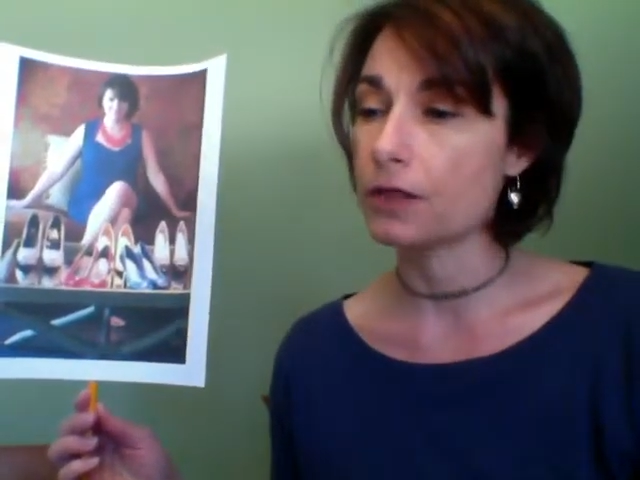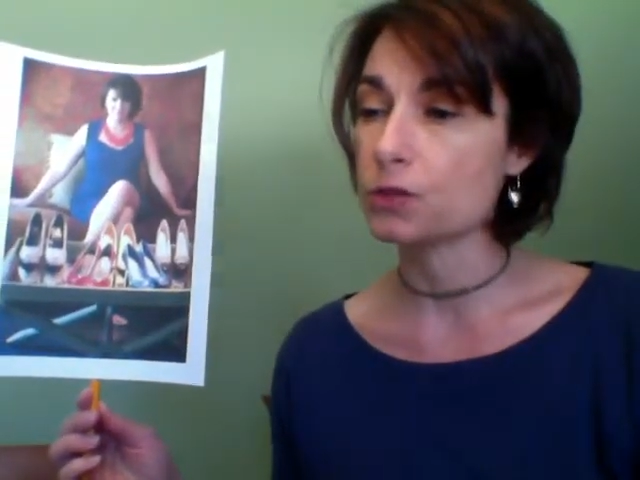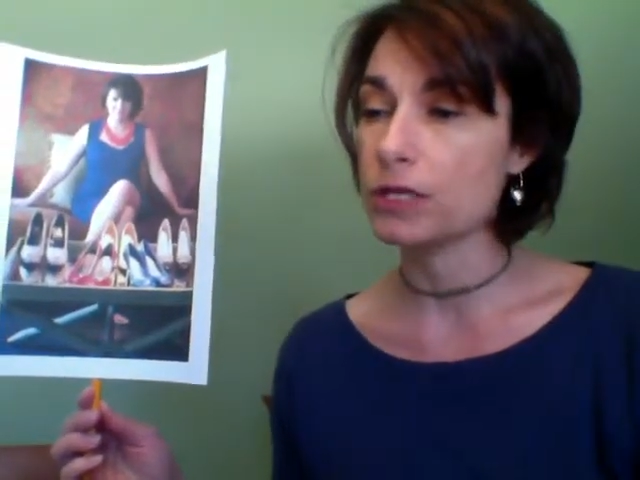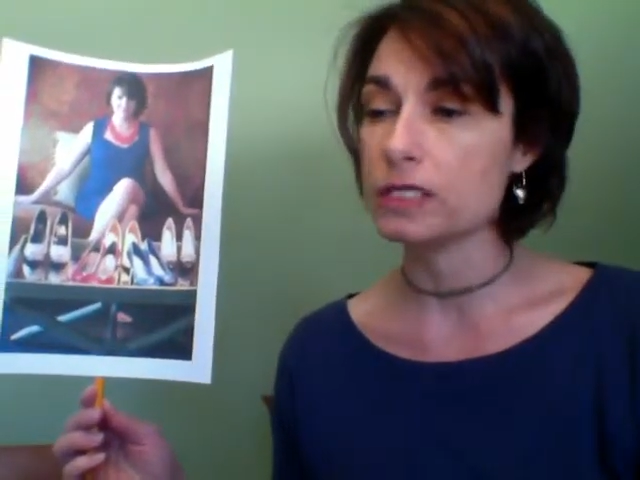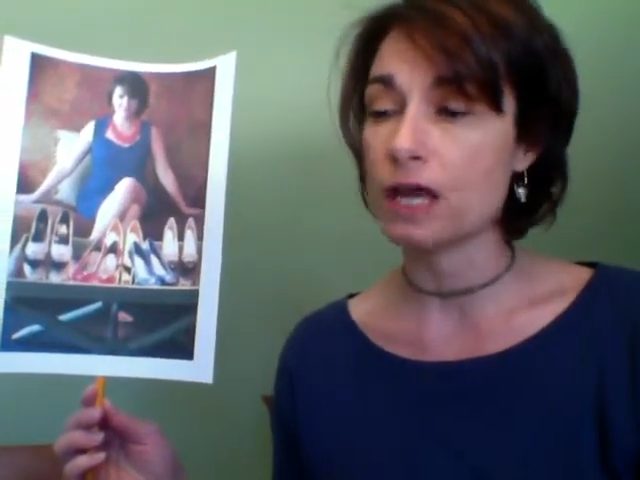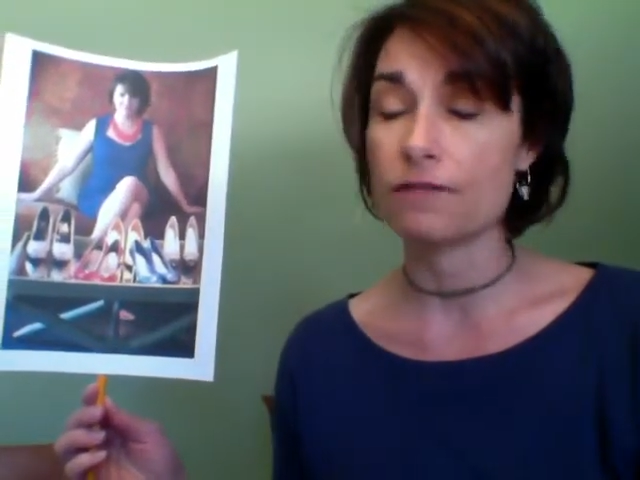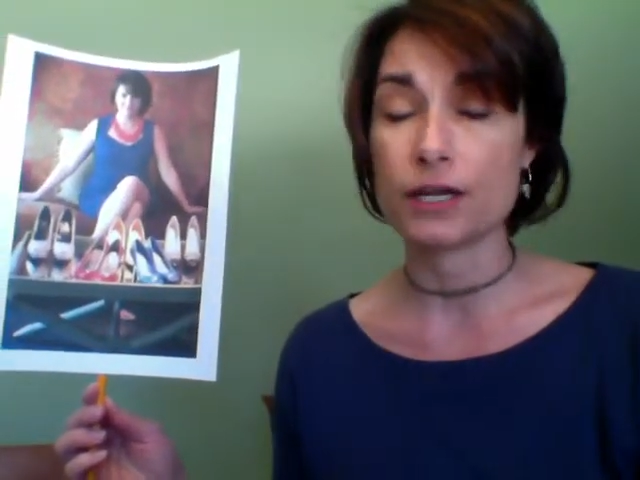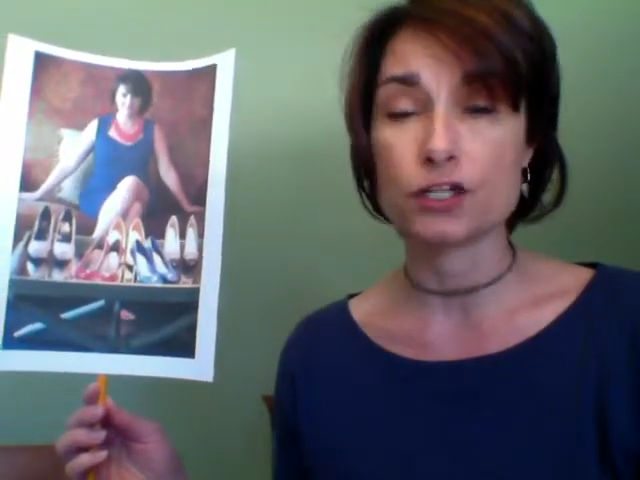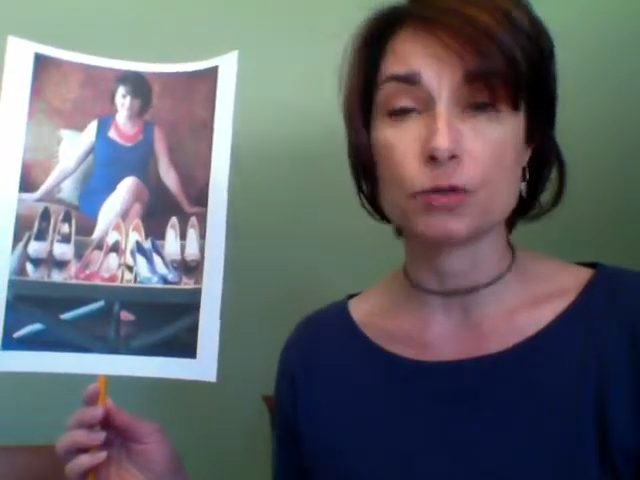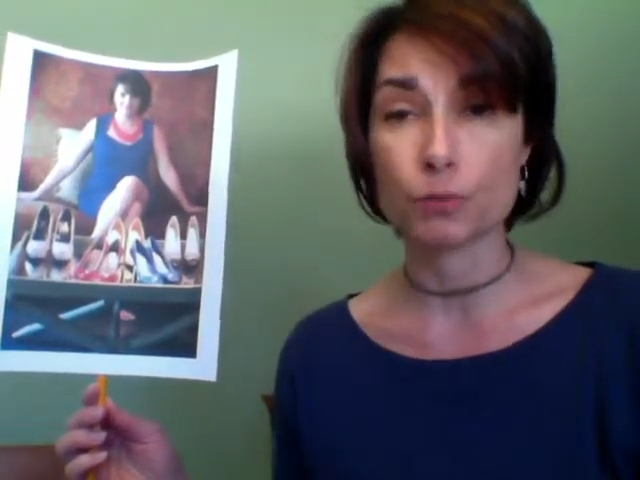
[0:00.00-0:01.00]
the Sweet
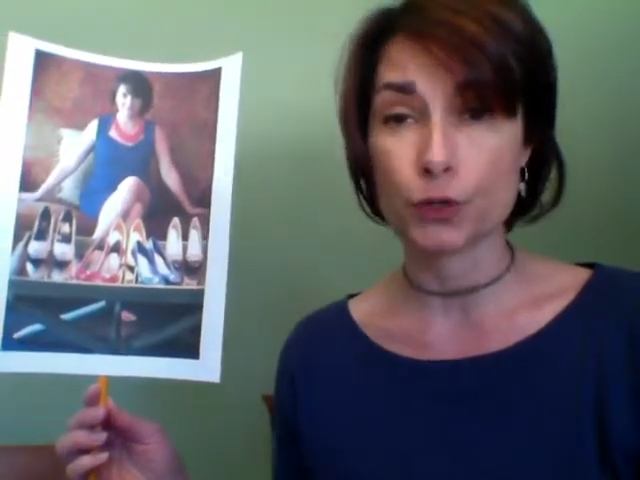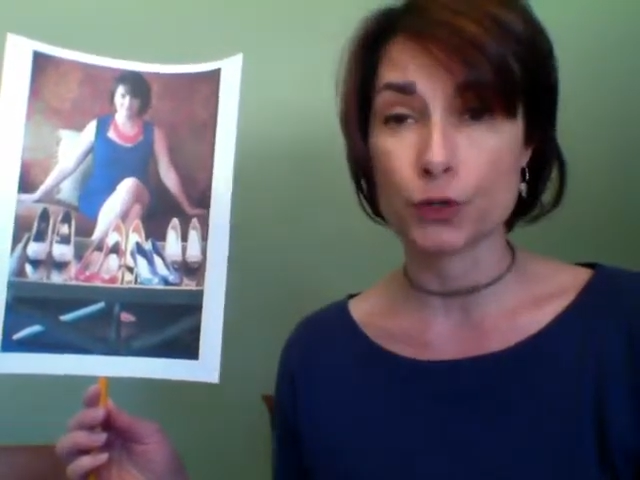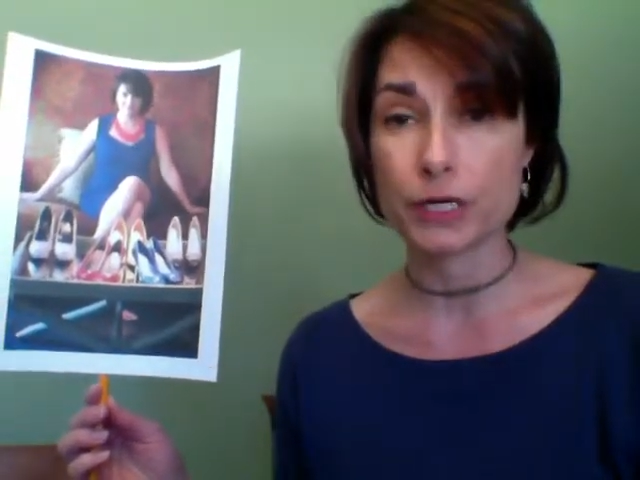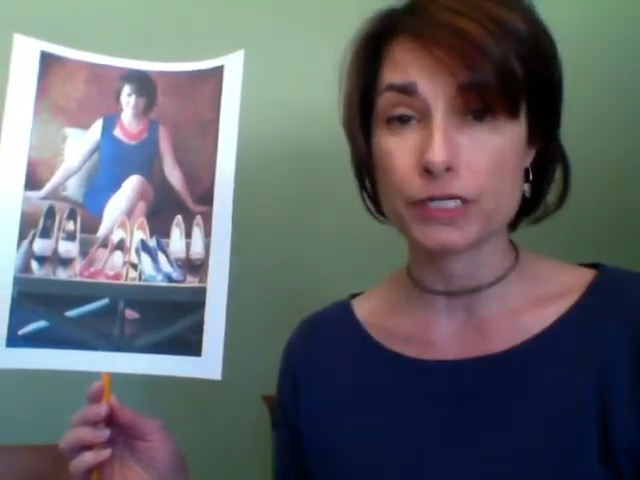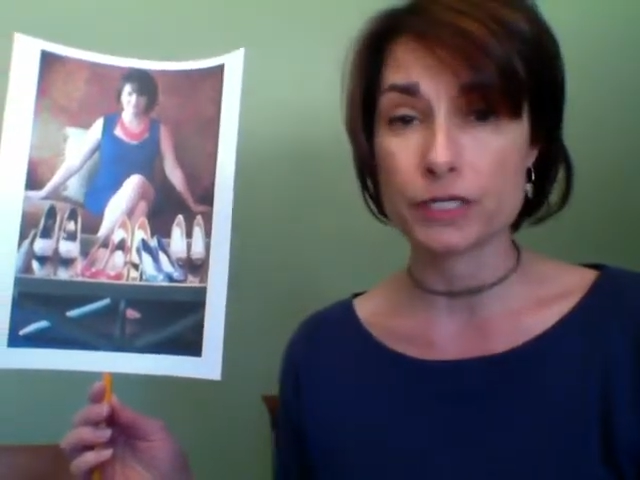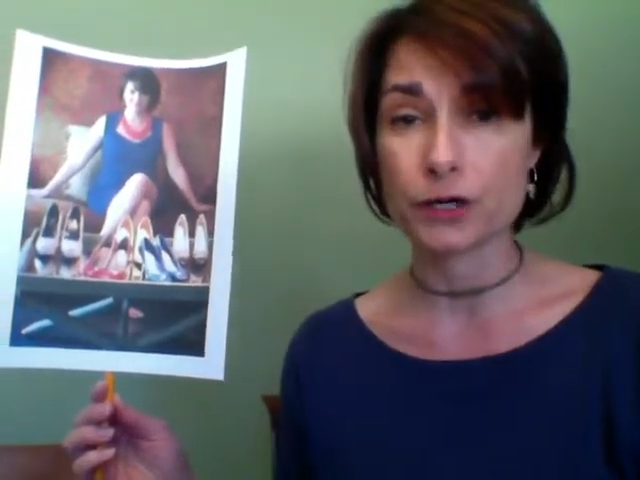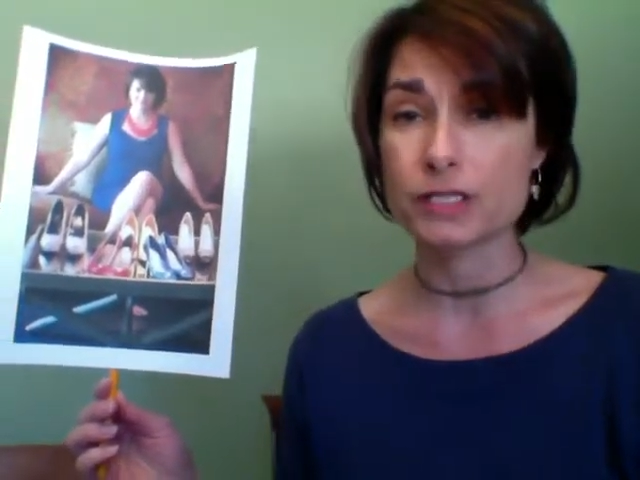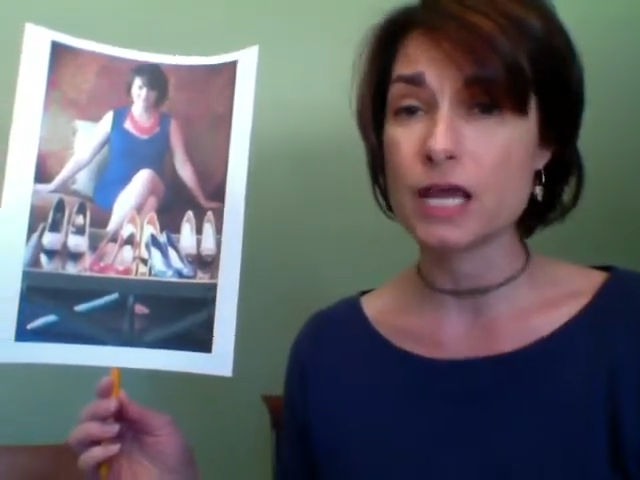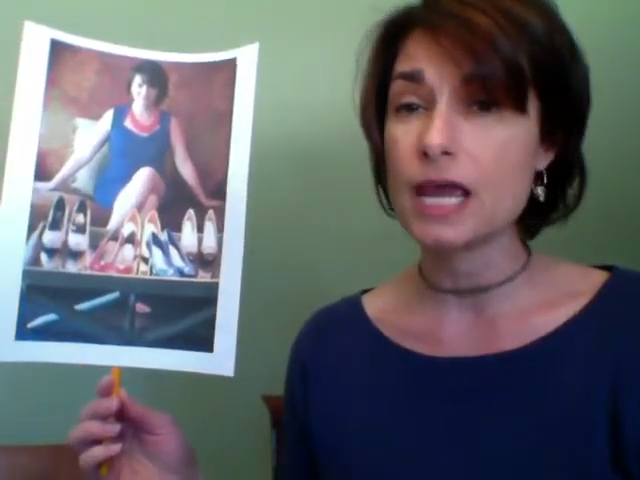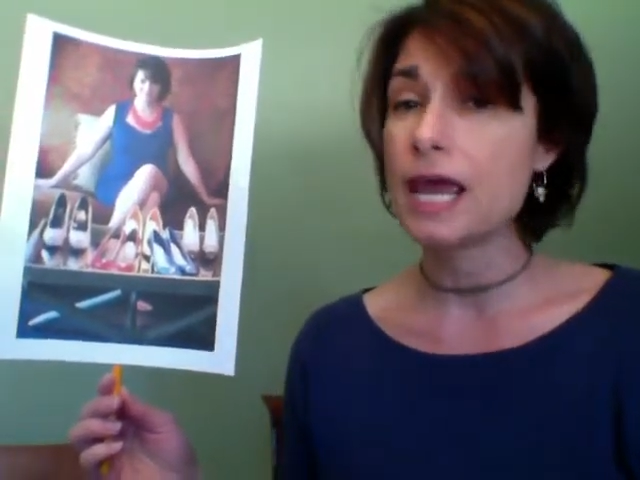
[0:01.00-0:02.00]
Salvation Brewery series,